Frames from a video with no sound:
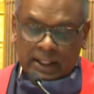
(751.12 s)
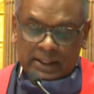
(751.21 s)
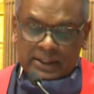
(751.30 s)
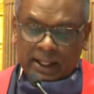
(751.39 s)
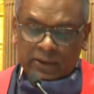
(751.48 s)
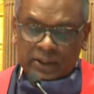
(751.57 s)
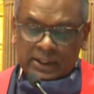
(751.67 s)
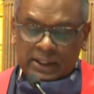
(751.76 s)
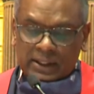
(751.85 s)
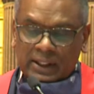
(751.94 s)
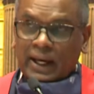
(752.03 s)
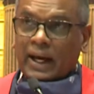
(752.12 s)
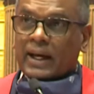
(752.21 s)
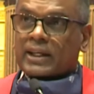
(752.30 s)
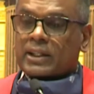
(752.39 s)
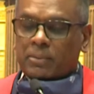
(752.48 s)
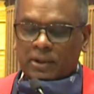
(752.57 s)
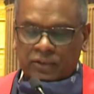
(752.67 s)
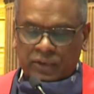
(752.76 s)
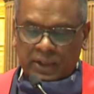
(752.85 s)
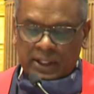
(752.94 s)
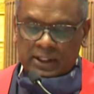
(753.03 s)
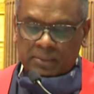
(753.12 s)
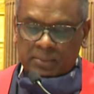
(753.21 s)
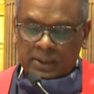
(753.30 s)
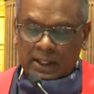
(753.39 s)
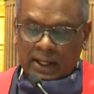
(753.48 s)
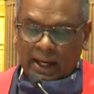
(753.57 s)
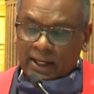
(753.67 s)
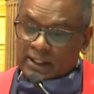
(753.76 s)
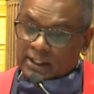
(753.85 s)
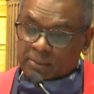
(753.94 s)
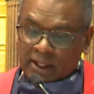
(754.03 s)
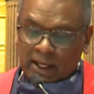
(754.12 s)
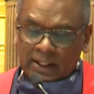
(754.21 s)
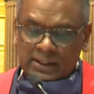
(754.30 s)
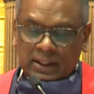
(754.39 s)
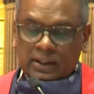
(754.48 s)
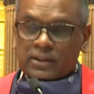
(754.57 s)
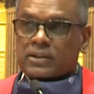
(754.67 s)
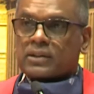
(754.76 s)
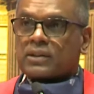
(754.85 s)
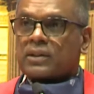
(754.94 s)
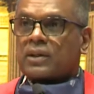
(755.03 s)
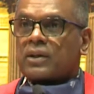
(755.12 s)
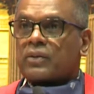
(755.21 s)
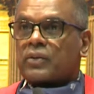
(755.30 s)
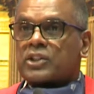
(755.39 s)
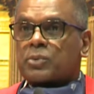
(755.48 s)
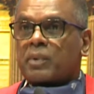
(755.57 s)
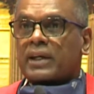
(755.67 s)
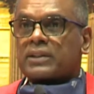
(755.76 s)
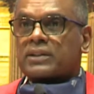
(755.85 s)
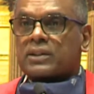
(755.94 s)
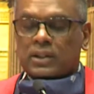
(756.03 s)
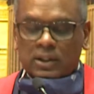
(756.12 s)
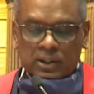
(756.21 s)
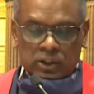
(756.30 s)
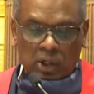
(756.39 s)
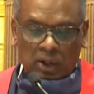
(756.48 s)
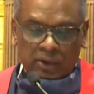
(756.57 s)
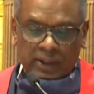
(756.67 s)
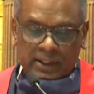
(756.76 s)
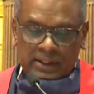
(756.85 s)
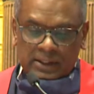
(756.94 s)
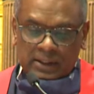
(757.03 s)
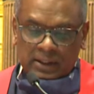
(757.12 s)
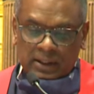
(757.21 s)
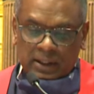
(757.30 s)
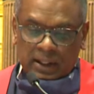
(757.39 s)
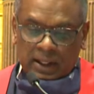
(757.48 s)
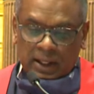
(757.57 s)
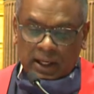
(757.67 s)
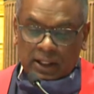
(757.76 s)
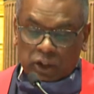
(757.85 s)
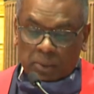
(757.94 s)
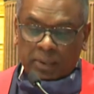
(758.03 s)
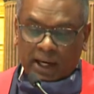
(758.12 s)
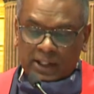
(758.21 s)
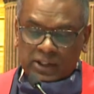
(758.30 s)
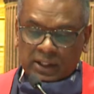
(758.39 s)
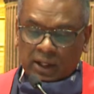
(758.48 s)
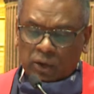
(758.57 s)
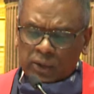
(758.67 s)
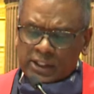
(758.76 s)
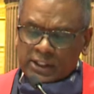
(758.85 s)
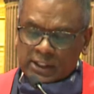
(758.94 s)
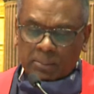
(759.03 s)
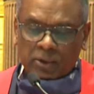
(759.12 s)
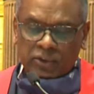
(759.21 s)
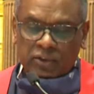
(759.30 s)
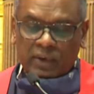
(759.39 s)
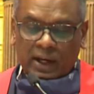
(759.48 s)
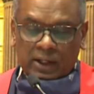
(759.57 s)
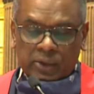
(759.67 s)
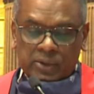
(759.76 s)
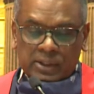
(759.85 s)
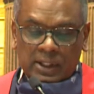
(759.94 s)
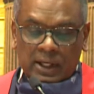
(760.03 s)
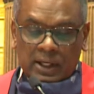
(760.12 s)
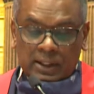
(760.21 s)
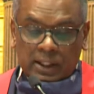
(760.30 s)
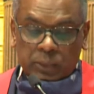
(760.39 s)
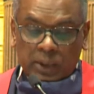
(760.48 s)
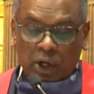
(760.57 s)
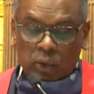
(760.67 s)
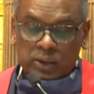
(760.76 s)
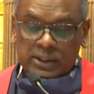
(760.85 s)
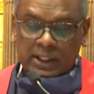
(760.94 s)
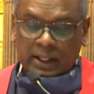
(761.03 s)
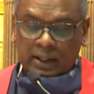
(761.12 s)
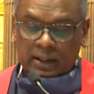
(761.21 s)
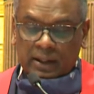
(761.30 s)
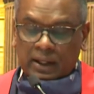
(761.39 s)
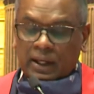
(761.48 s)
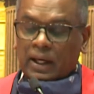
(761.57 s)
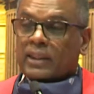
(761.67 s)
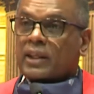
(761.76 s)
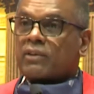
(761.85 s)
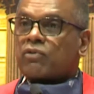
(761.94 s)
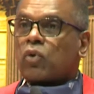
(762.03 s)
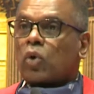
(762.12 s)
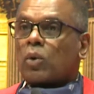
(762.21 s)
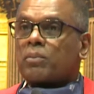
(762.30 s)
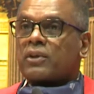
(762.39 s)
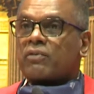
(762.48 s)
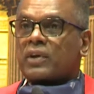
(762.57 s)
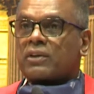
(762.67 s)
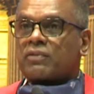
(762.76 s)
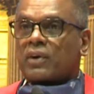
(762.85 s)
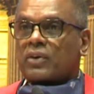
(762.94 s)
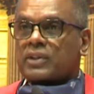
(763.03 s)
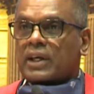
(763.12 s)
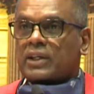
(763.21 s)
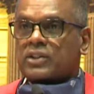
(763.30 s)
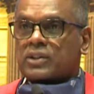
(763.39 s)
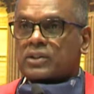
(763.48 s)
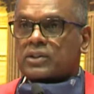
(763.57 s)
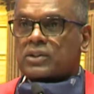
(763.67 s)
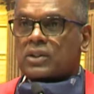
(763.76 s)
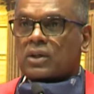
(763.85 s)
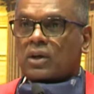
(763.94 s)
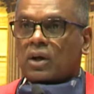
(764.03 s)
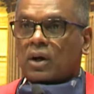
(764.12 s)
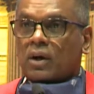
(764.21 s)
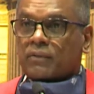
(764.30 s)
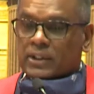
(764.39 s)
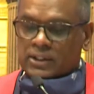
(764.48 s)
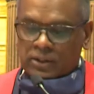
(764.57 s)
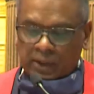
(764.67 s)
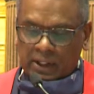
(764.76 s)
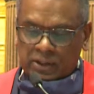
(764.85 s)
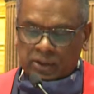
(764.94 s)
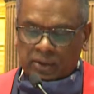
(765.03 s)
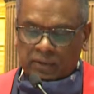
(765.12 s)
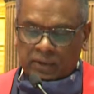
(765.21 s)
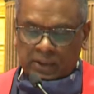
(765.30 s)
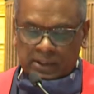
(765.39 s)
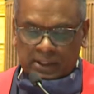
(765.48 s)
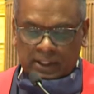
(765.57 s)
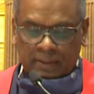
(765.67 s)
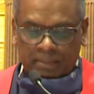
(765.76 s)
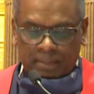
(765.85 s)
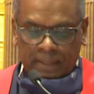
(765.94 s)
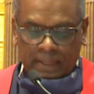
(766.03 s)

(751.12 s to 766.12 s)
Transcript: Integrity, academic freedom, academic excellence, respect, tolerance, and compassion are only some of the values that we hold dear and that form the very foundations of this great university.